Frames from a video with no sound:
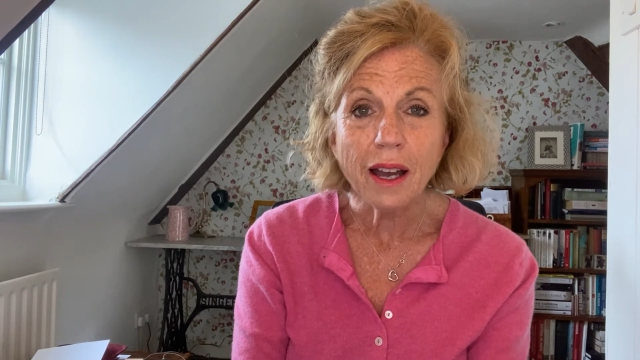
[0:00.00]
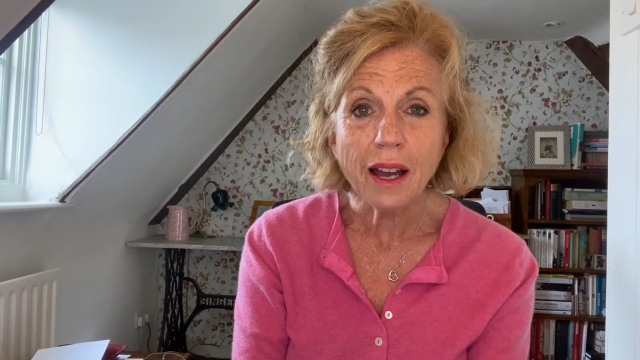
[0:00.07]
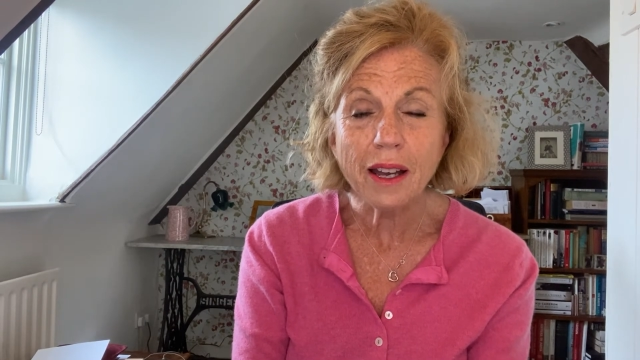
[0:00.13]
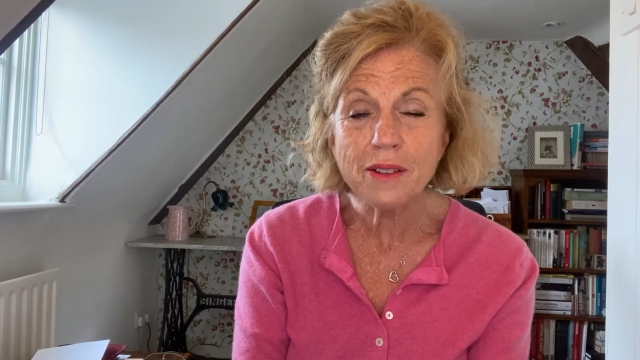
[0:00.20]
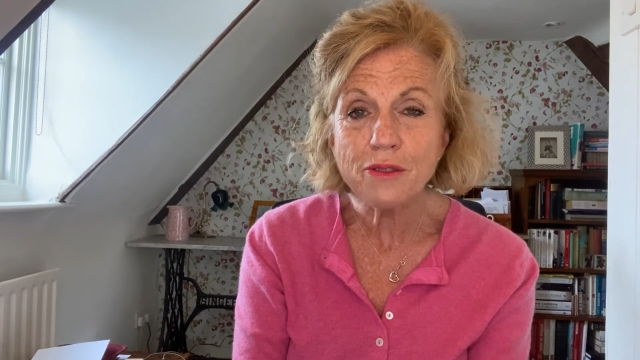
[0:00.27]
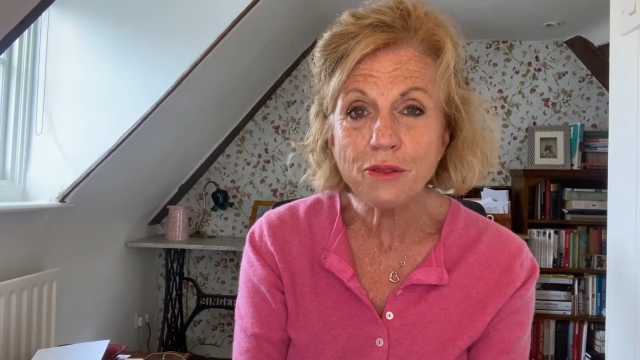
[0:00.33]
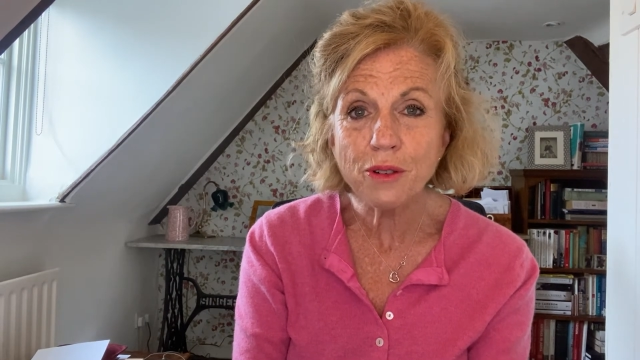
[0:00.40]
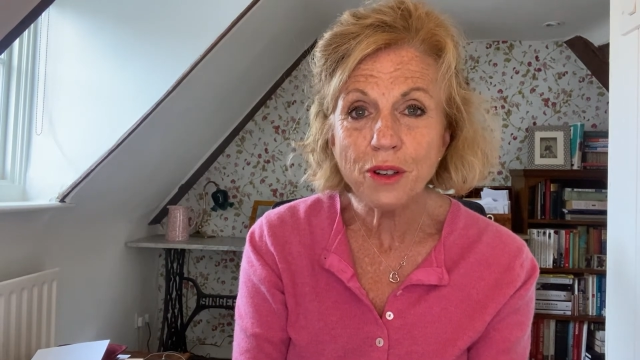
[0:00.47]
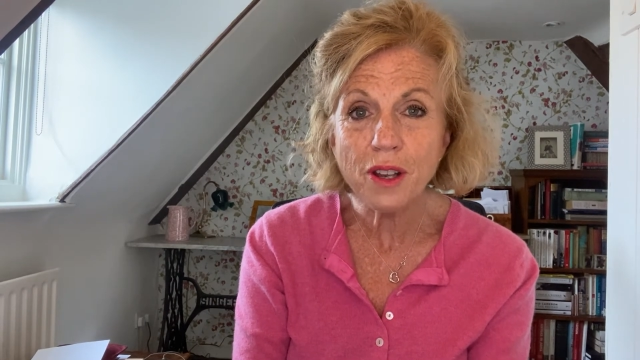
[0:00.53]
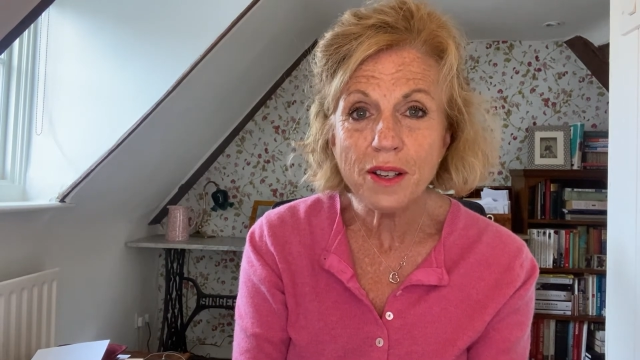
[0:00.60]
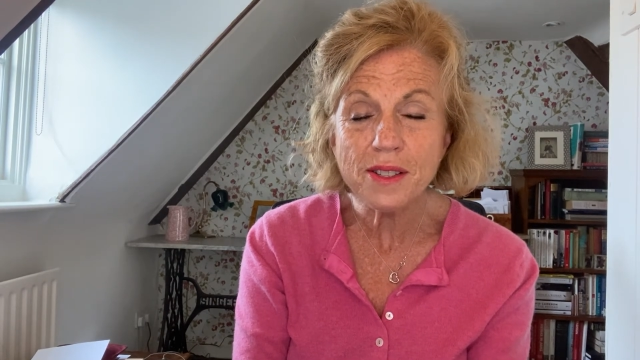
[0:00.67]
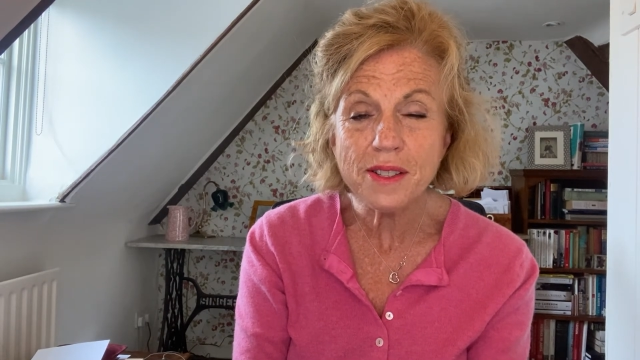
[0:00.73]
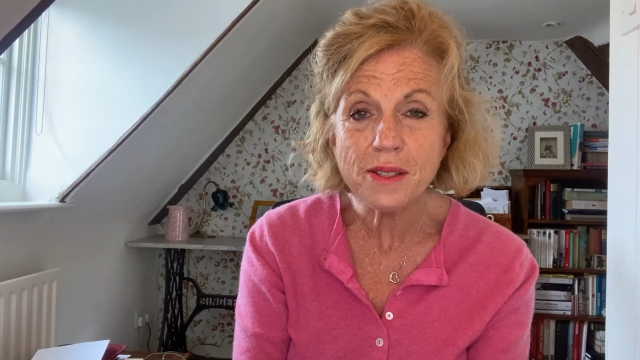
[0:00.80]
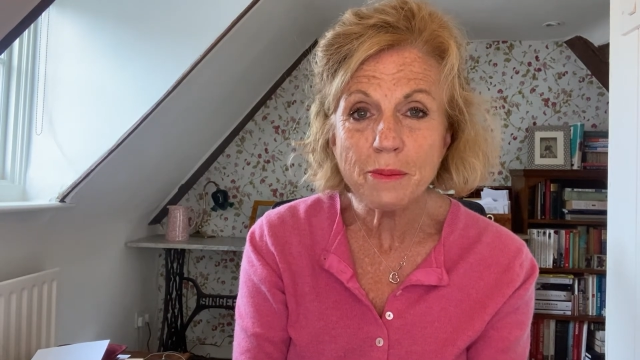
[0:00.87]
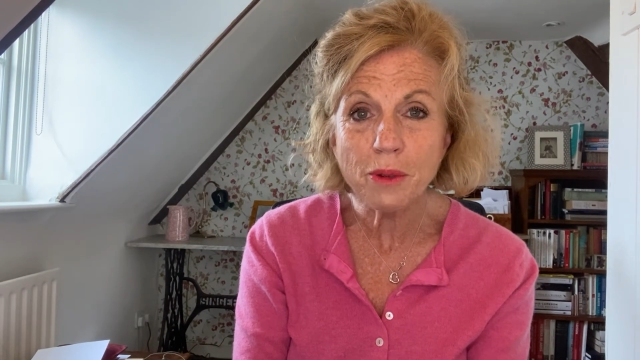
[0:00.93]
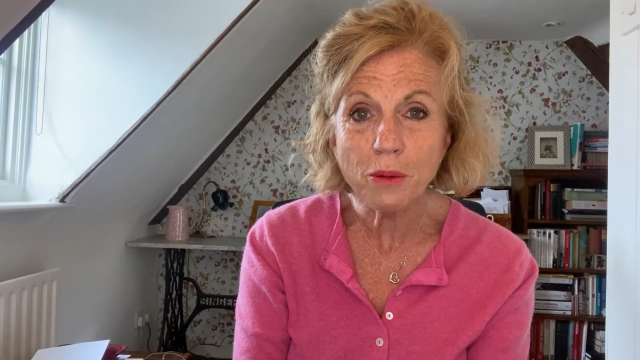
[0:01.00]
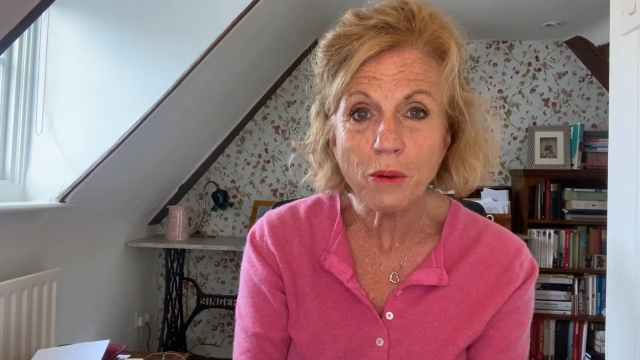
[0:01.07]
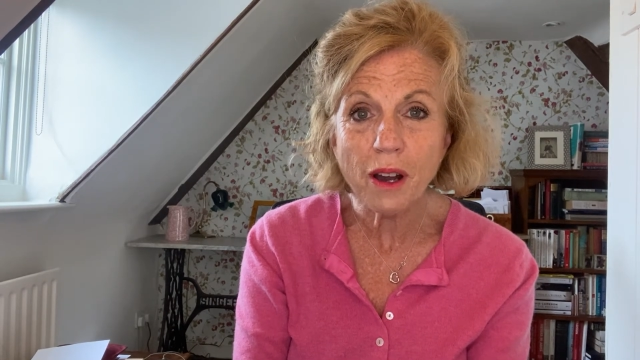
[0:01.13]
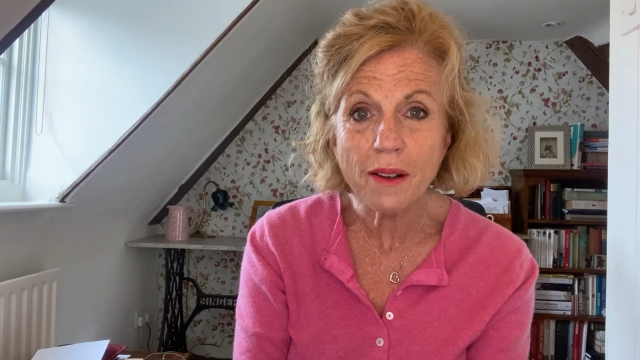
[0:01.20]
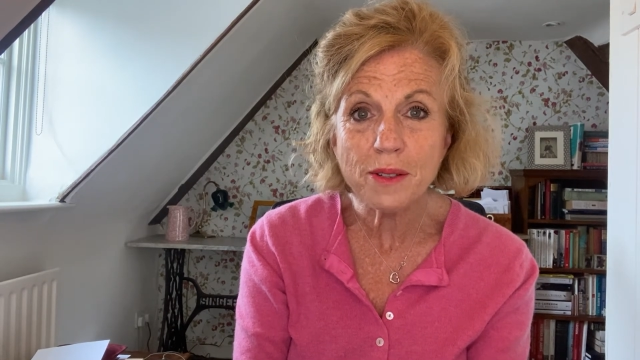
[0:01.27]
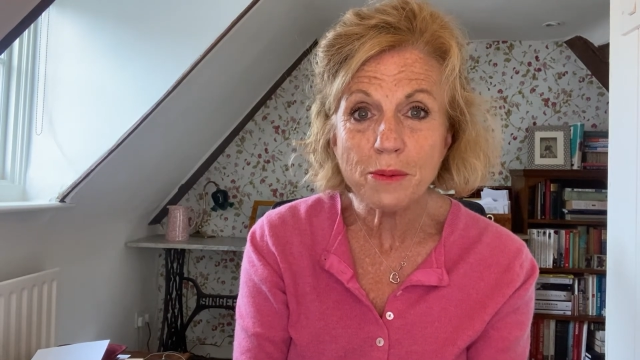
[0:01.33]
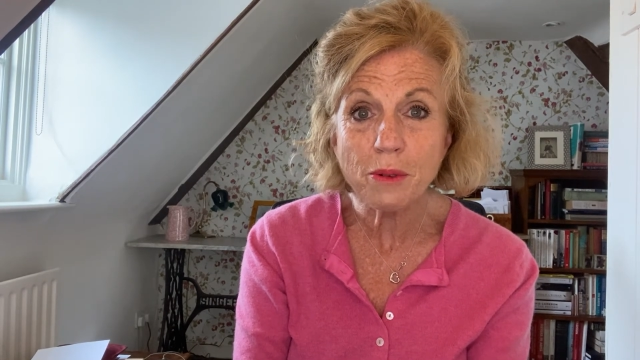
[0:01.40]
And for nurses and
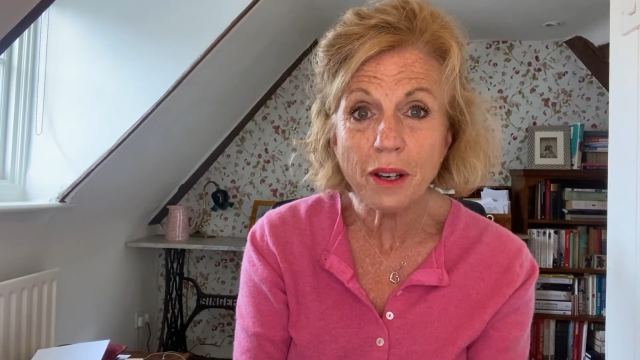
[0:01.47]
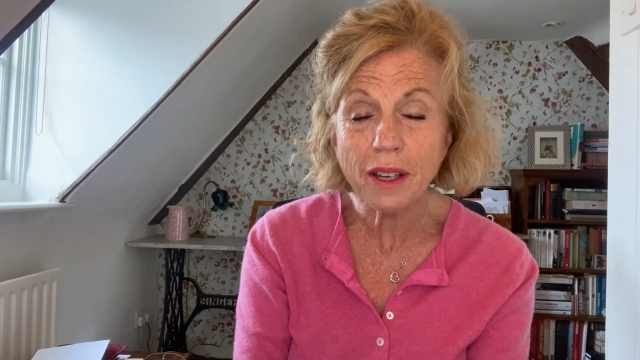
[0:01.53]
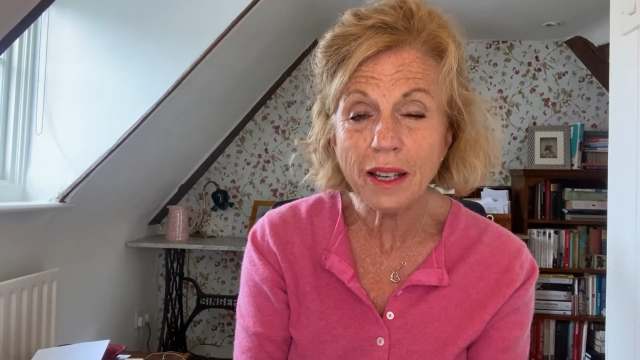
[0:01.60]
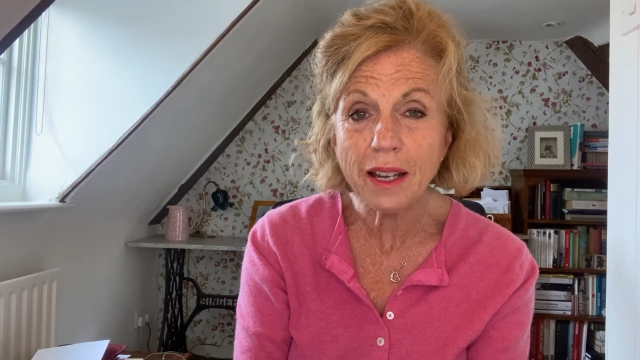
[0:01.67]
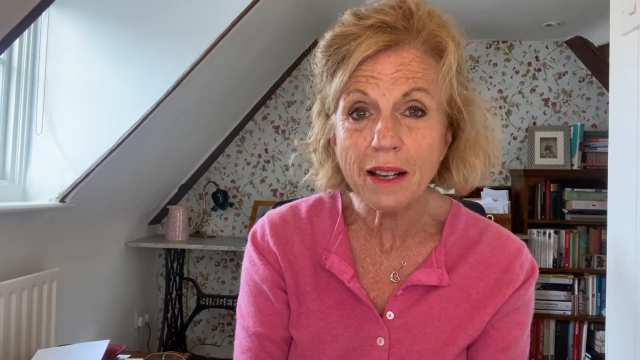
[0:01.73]
midwives working